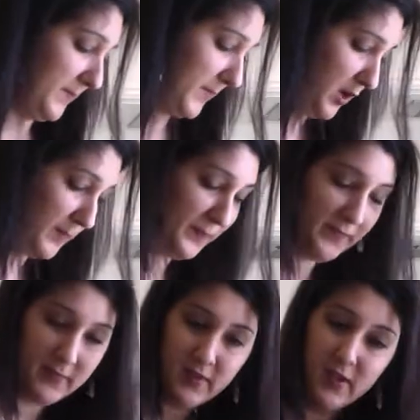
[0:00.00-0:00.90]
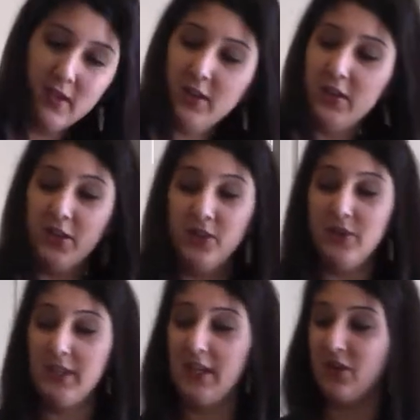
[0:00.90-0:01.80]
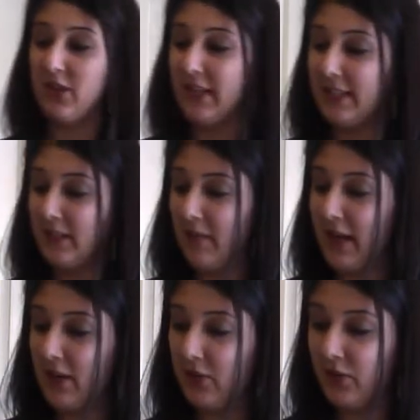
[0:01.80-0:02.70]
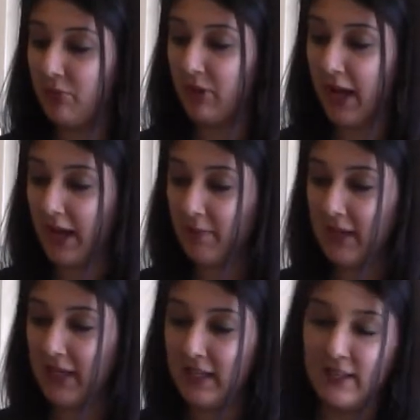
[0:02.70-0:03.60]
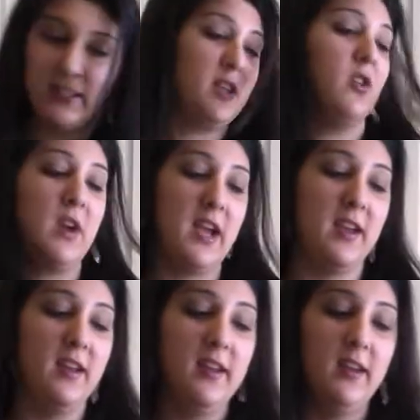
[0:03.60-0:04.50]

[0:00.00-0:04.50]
So you're using your diced tomatoes, your black beans, okay,